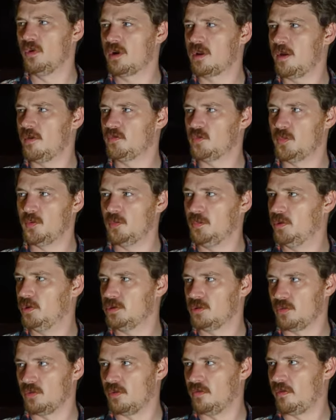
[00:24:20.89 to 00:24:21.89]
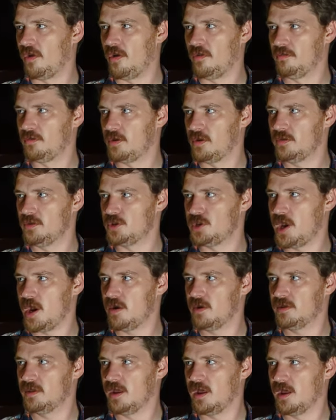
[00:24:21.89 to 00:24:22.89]
more comfortable putting a revolver in the
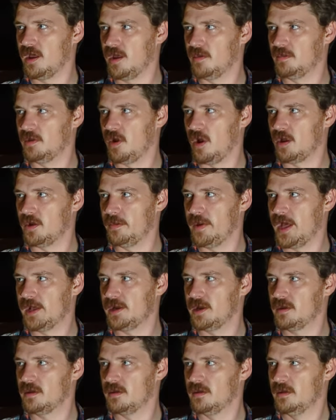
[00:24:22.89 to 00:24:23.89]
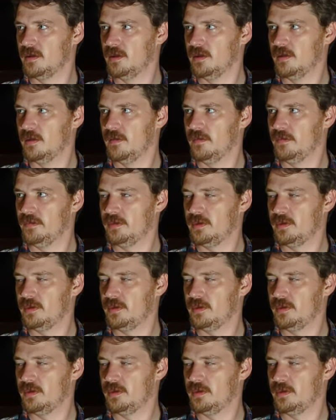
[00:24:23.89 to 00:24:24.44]
shower than I am an automatic. Yeah,